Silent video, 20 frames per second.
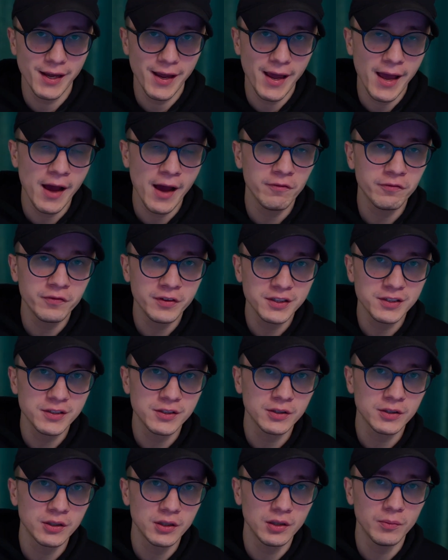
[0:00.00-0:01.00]
Every
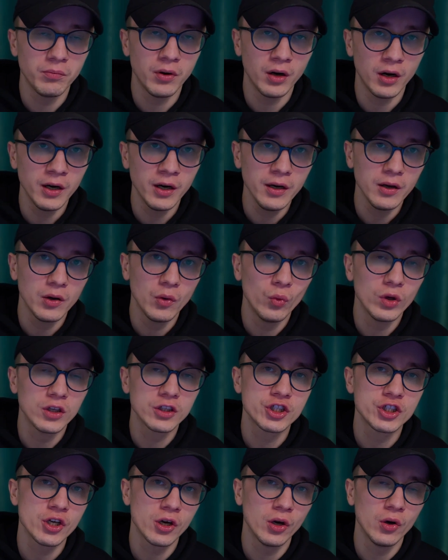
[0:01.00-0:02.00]
single part will
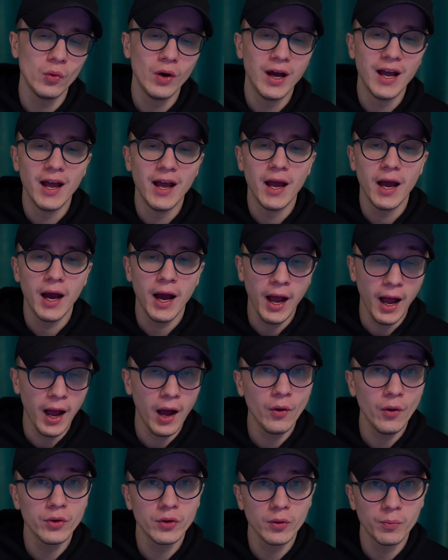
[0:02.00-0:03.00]
show
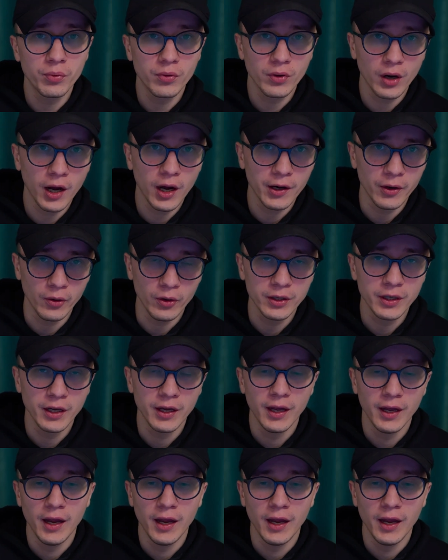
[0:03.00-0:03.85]
how your product